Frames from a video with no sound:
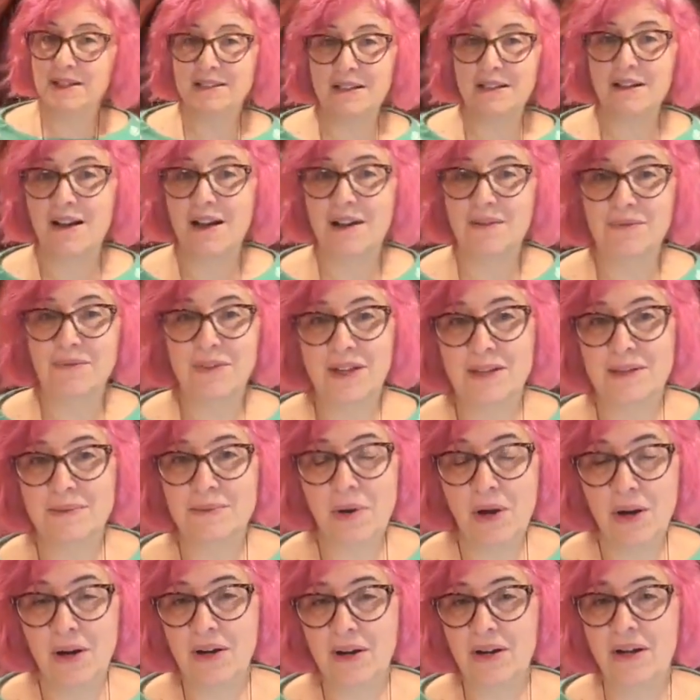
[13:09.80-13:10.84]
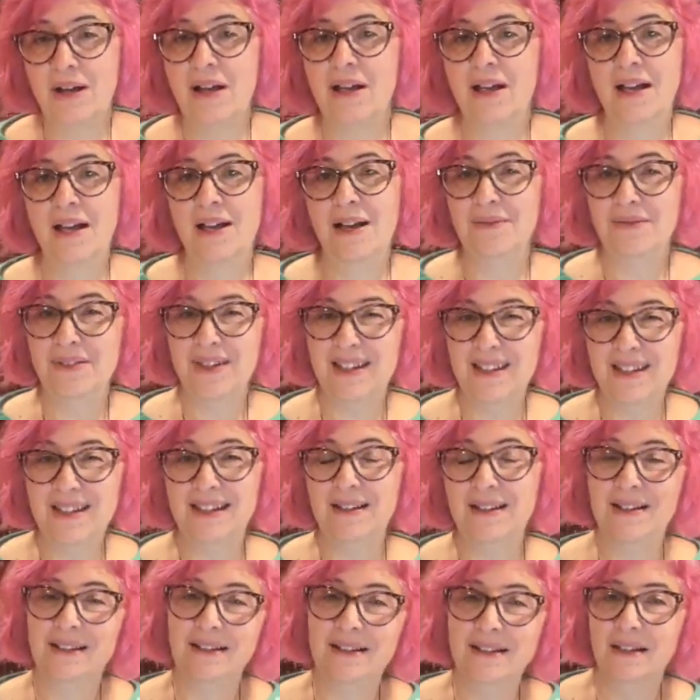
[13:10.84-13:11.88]
the coughing is part of
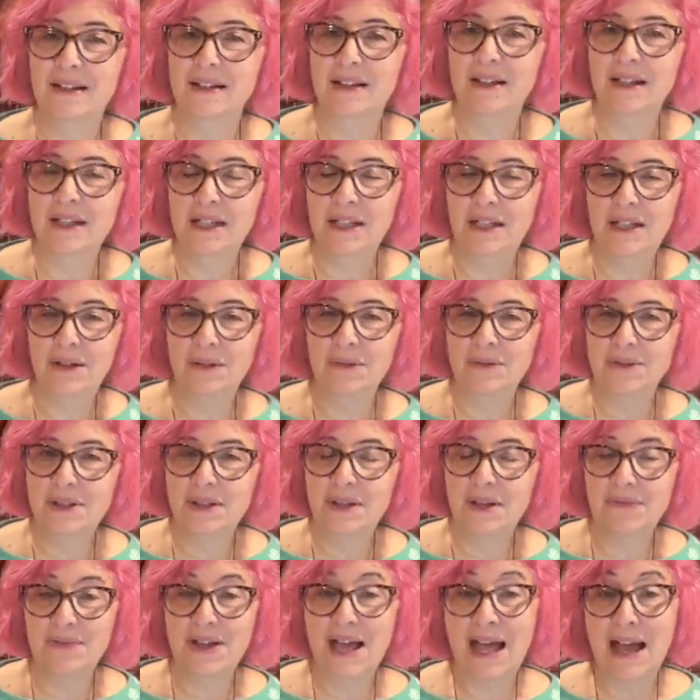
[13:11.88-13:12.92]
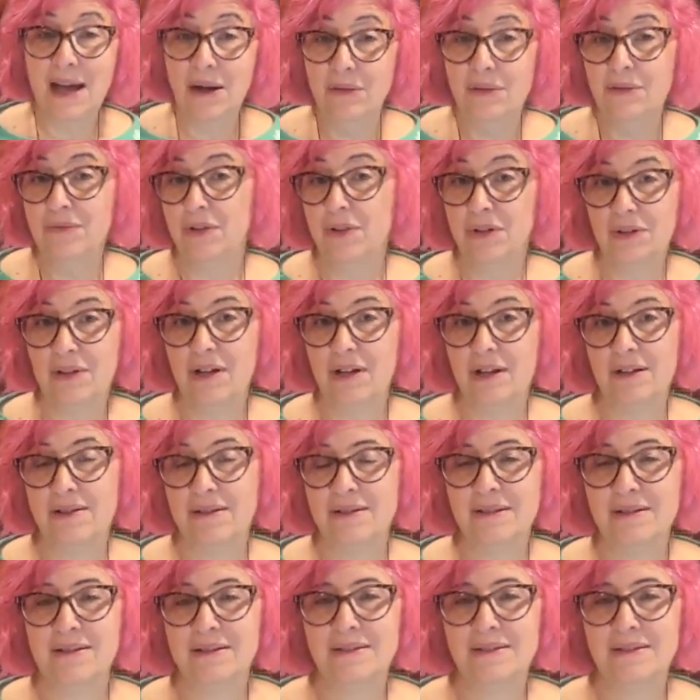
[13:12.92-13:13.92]
getting, stuff out of your lungs.